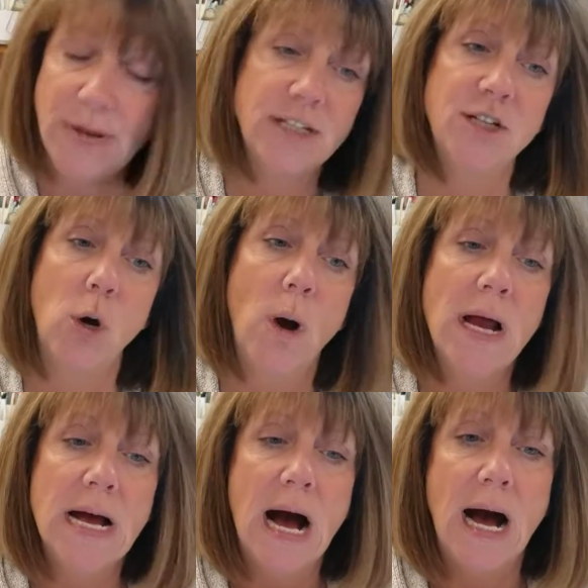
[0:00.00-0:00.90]
So
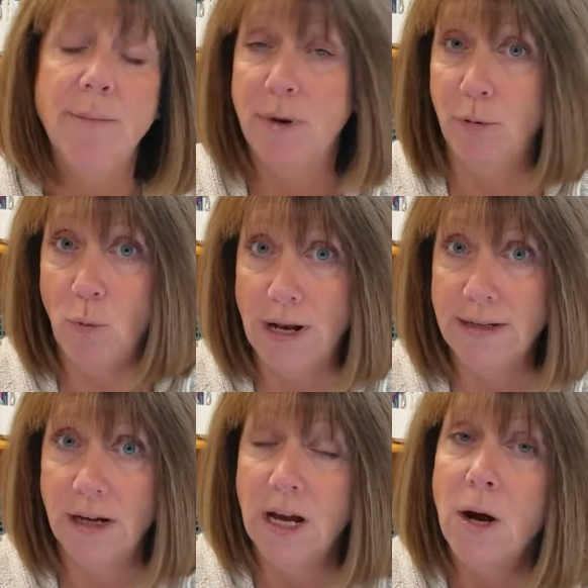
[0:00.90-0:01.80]
number
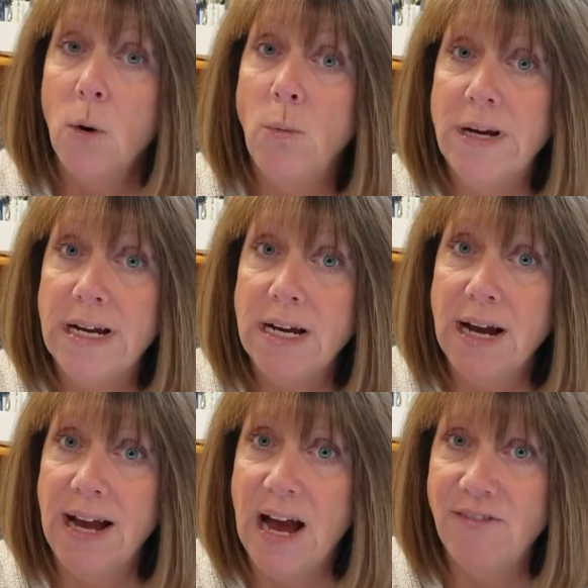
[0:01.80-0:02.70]
one, we
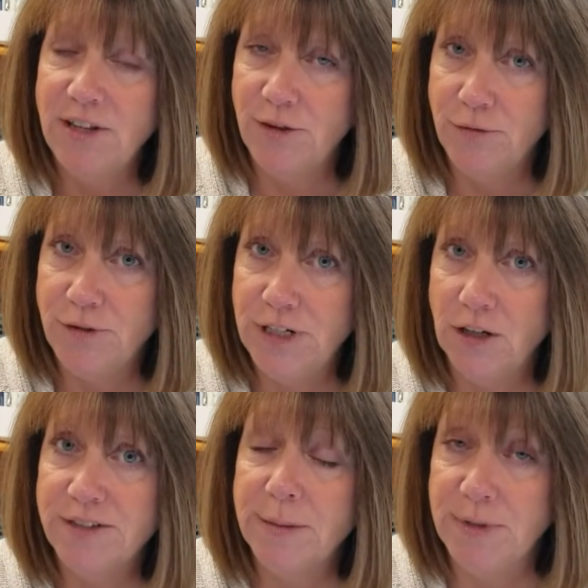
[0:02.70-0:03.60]
have
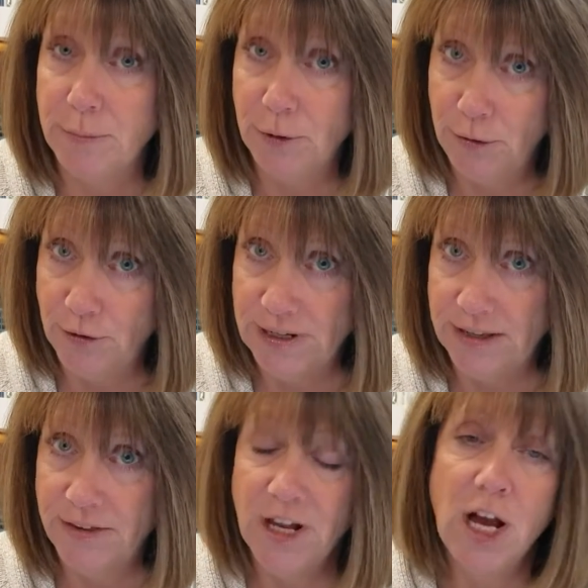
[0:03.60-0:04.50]
until September
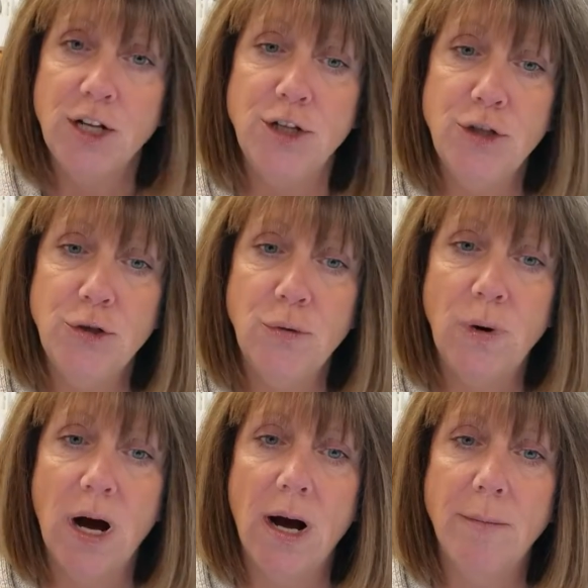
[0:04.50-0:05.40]
30th to
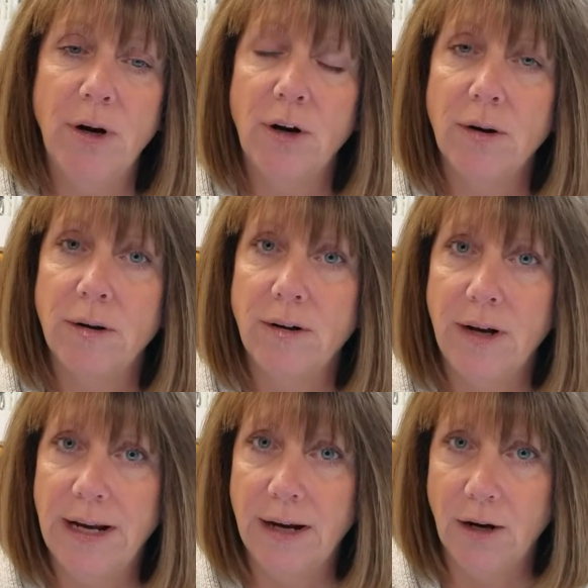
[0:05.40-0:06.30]

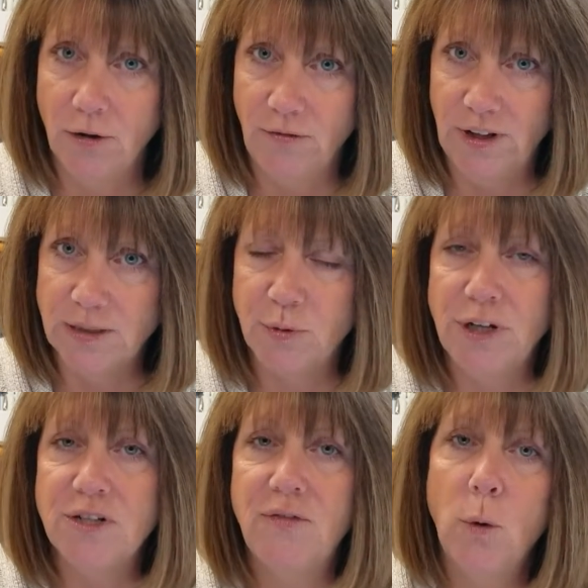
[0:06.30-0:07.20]
earn Flex
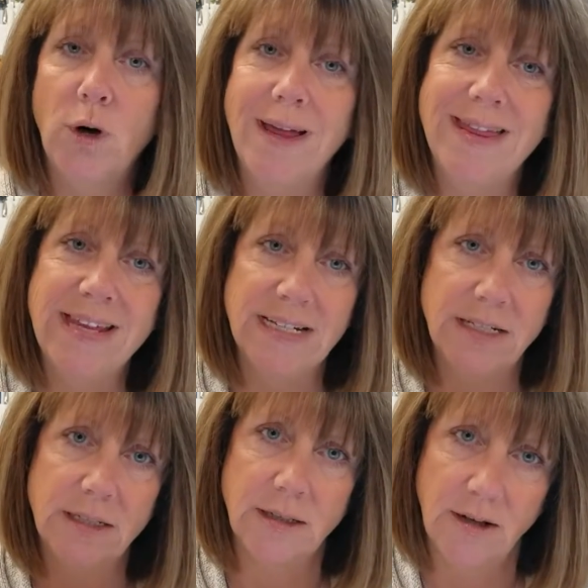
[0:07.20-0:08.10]
Points for
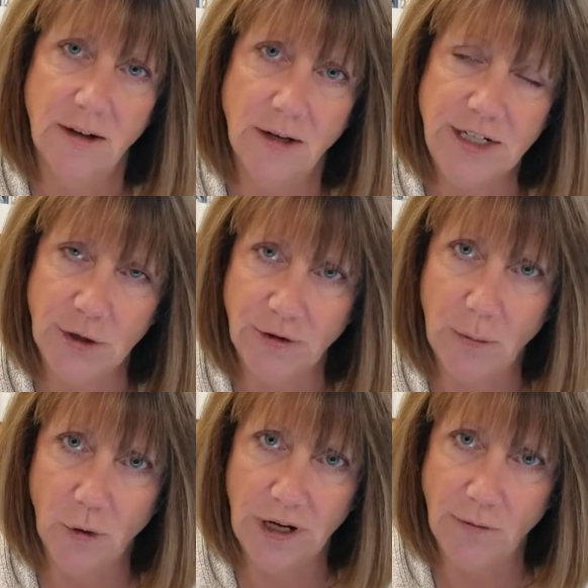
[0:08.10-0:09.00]
this year that
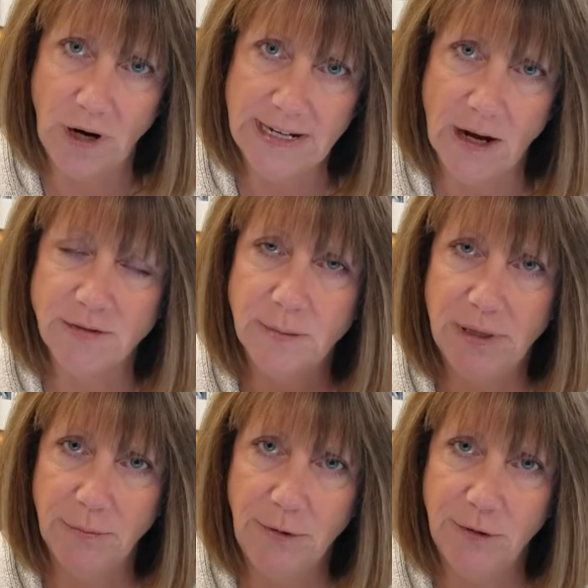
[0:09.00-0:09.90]
we're in right now.
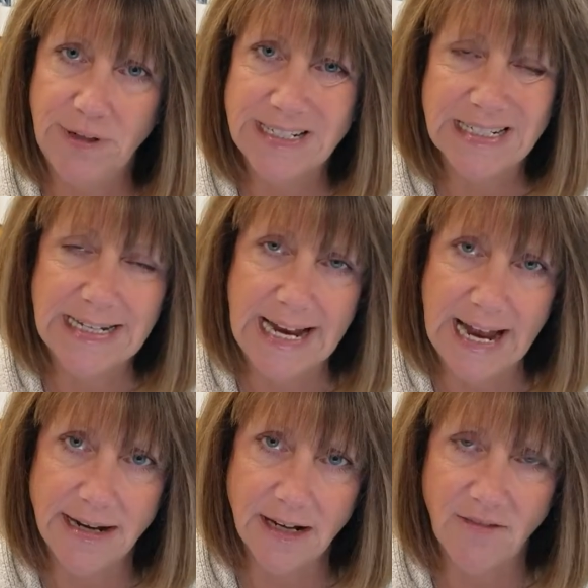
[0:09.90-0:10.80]
September 30th is the
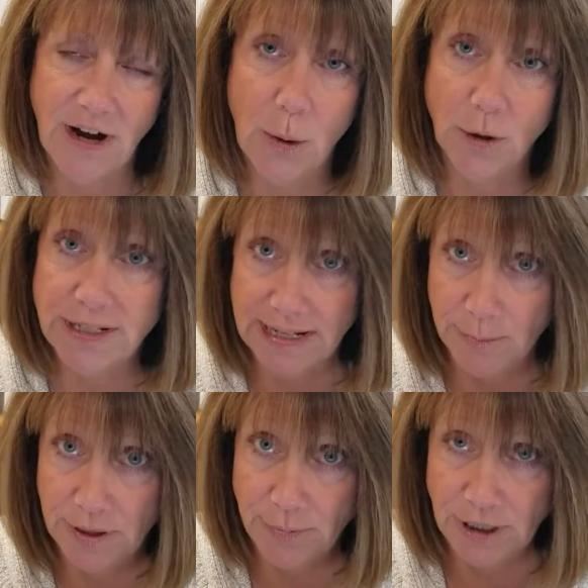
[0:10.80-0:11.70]
end of our
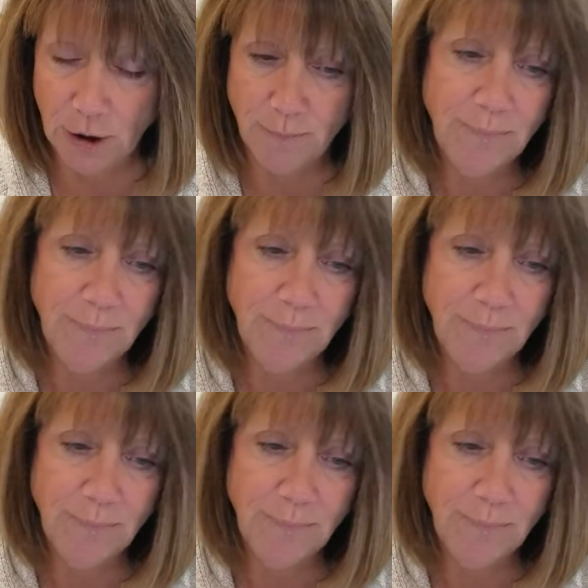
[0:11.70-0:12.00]
Stampin' Up! Year.